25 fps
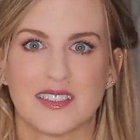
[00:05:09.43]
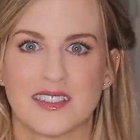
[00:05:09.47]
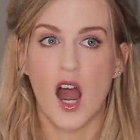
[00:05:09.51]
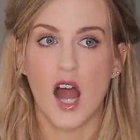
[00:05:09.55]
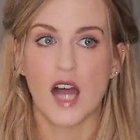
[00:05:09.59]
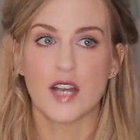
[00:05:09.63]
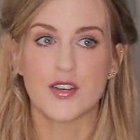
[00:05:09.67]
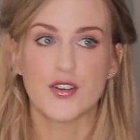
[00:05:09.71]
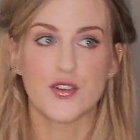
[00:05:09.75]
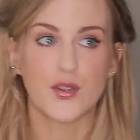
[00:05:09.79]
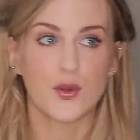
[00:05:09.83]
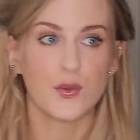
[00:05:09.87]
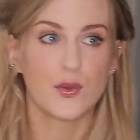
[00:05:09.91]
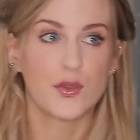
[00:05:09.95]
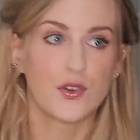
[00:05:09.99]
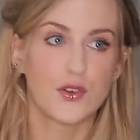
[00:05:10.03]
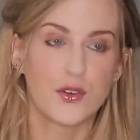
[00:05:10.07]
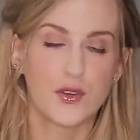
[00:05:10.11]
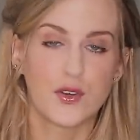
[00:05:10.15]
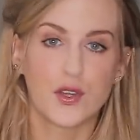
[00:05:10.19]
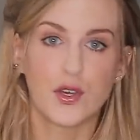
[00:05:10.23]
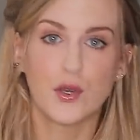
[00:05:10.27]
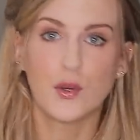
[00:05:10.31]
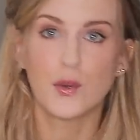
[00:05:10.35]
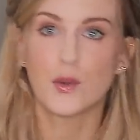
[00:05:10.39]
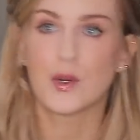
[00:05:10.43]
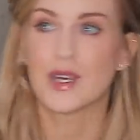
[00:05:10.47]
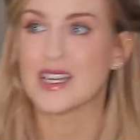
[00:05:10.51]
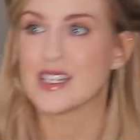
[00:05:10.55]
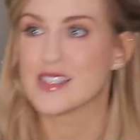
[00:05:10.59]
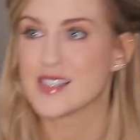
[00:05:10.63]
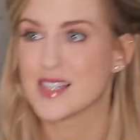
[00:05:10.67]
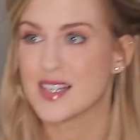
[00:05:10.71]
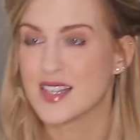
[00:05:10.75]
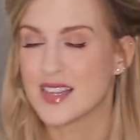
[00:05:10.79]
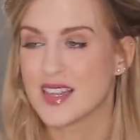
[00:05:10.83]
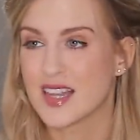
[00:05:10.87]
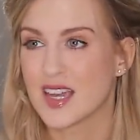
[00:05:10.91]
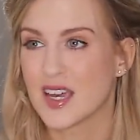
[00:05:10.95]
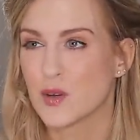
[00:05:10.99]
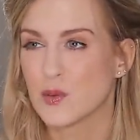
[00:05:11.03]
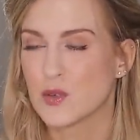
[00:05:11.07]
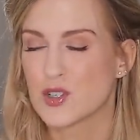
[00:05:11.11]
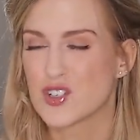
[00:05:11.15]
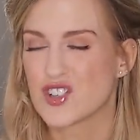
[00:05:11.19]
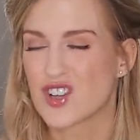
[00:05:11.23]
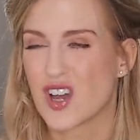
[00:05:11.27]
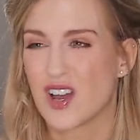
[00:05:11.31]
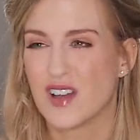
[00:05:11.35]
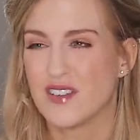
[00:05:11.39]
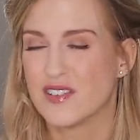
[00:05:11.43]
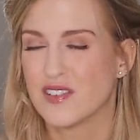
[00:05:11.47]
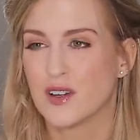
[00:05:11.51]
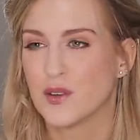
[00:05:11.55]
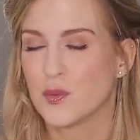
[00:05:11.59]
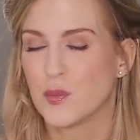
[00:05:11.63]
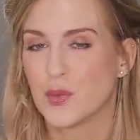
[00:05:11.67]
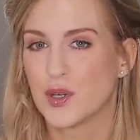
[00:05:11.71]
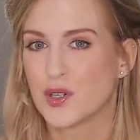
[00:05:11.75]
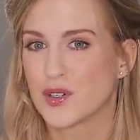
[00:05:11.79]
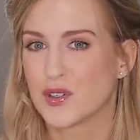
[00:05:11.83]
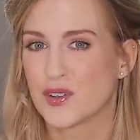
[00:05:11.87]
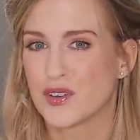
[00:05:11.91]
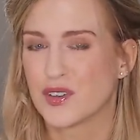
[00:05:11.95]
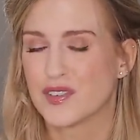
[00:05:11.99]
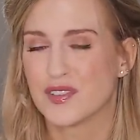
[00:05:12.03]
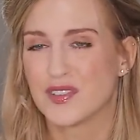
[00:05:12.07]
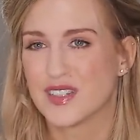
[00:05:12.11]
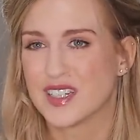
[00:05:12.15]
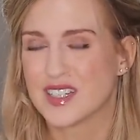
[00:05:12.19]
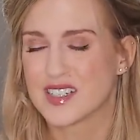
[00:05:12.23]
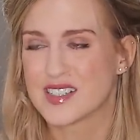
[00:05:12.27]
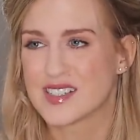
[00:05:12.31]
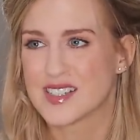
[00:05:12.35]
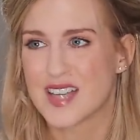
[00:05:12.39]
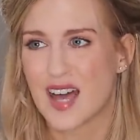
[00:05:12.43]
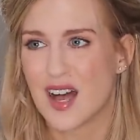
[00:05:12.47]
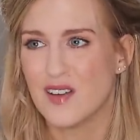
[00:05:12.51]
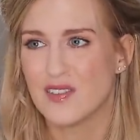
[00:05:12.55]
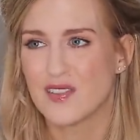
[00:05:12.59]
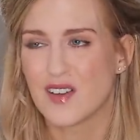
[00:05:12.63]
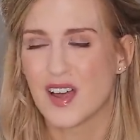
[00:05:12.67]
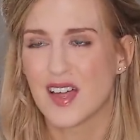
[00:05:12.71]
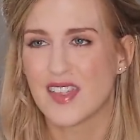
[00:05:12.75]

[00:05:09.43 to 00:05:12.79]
I do the two kissy thing, which I find weird enough in itself,